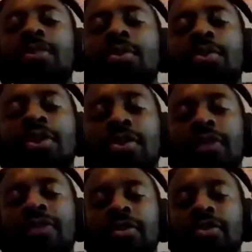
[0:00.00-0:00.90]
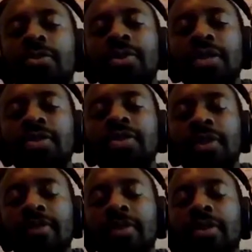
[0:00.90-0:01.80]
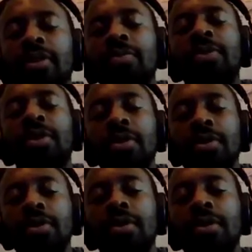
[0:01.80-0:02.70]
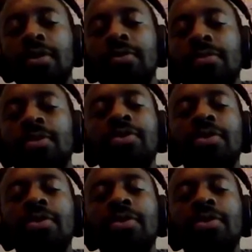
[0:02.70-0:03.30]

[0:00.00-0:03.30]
who are going to suffer are the top 6 or 7. Let's be honest. Because